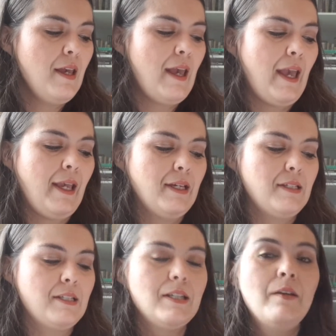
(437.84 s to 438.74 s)

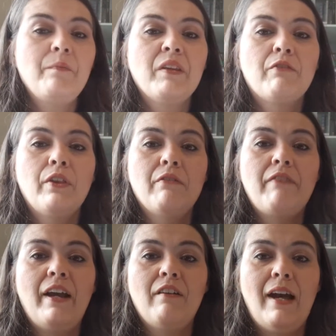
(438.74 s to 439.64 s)
And for the
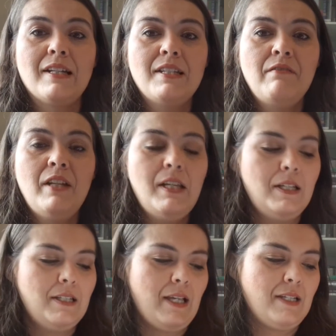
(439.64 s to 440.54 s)
final activity,
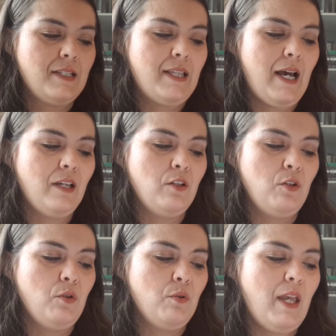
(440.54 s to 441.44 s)
it says that
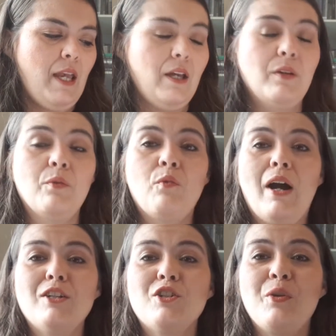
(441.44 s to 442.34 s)
you can
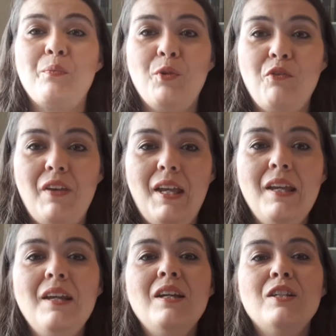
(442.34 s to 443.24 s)
watch the movie.
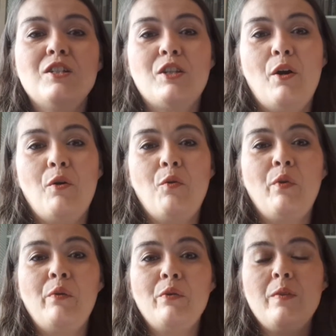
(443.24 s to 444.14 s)
So
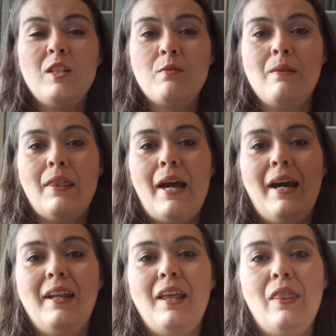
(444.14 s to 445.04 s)
we will be doing
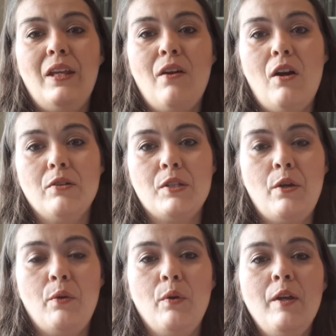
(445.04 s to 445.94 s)
that, and then
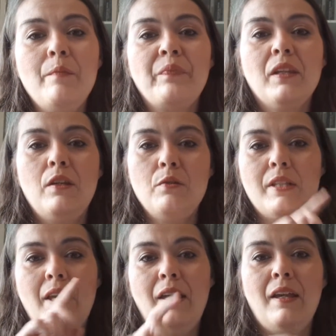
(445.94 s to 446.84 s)
also
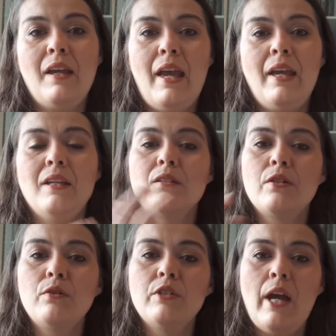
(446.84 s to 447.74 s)
using a
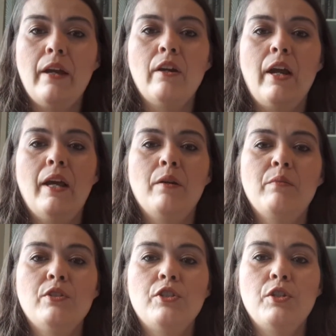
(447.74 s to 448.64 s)
circle
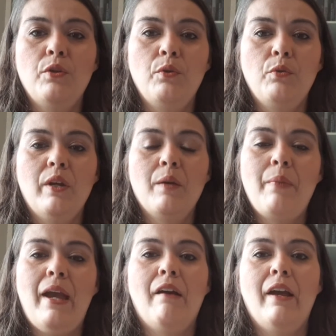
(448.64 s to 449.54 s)
diagram to
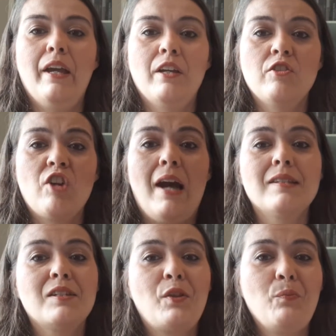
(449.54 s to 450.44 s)
compare and
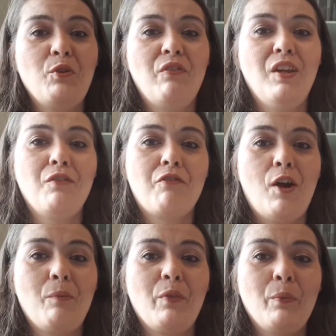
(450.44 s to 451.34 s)
contrast the movie
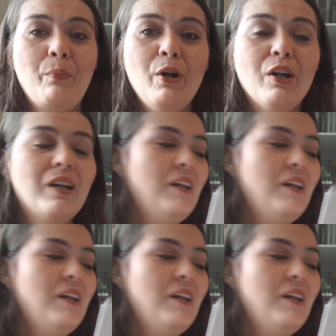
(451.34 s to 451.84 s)
from the book,